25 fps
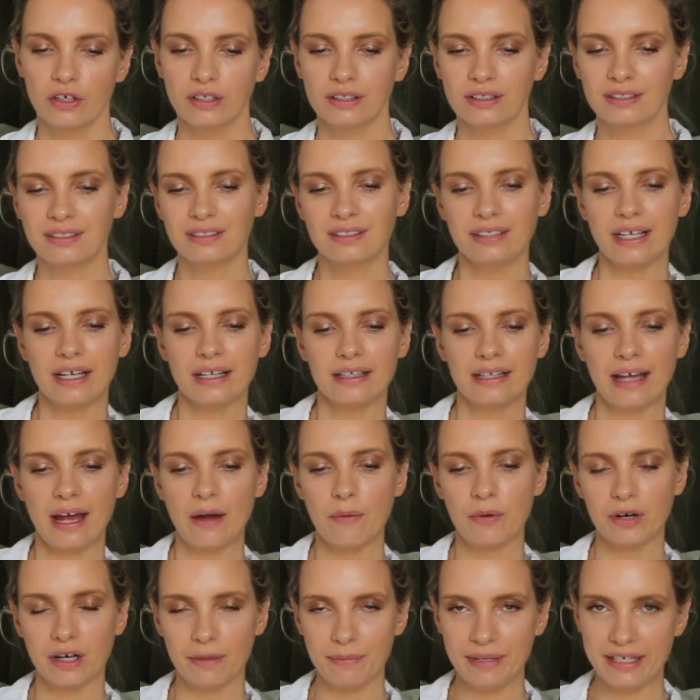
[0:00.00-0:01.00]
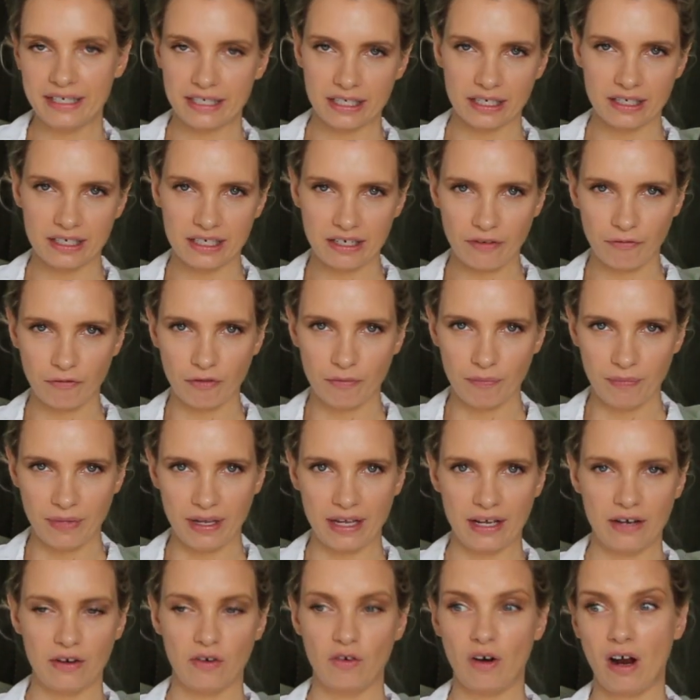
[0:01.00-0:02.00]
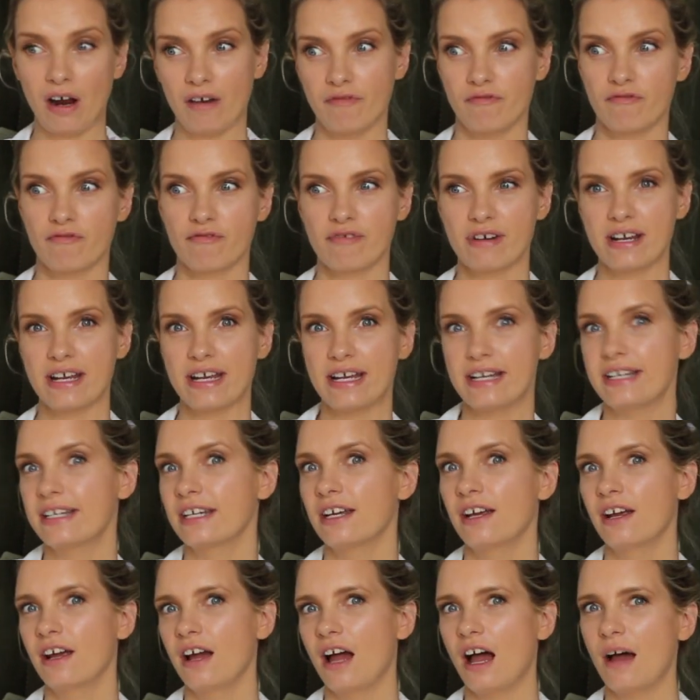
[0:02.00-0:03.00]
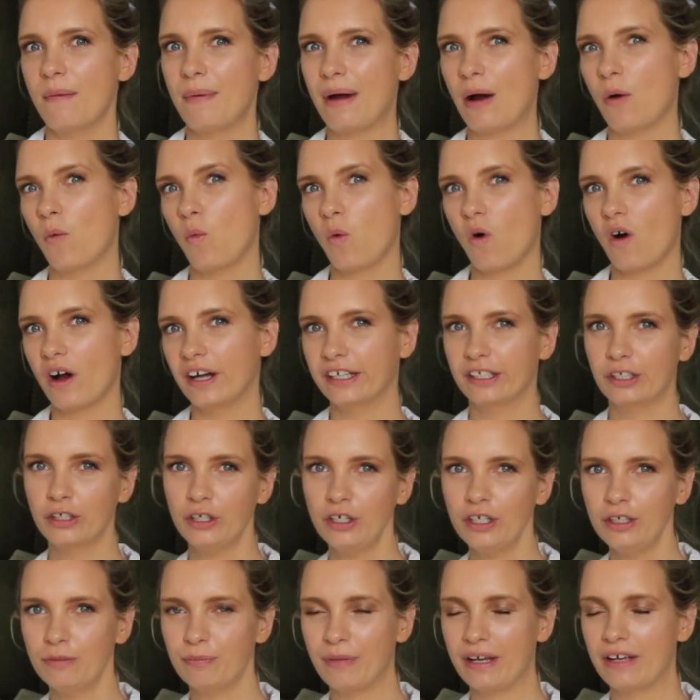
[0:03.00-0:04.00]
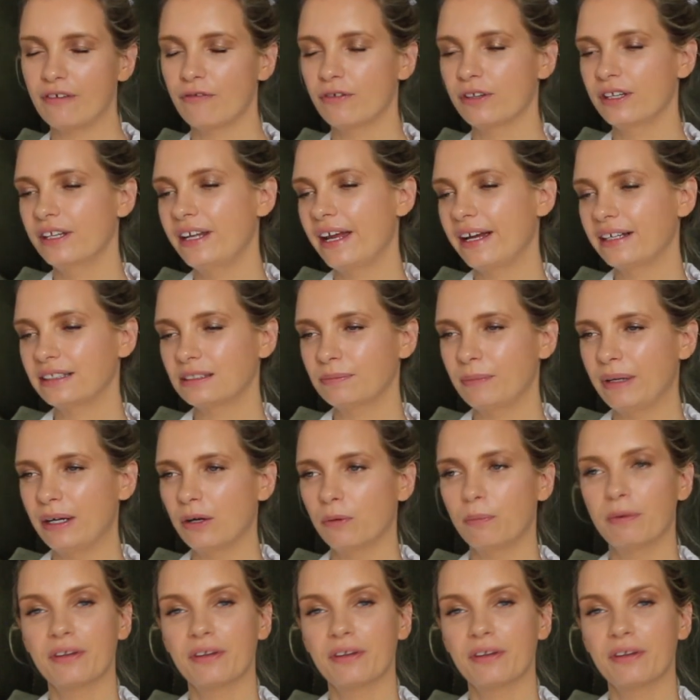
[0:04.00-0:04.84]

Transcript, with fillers: sit there when I'm eating a different meal and read about what I could make for the next meal,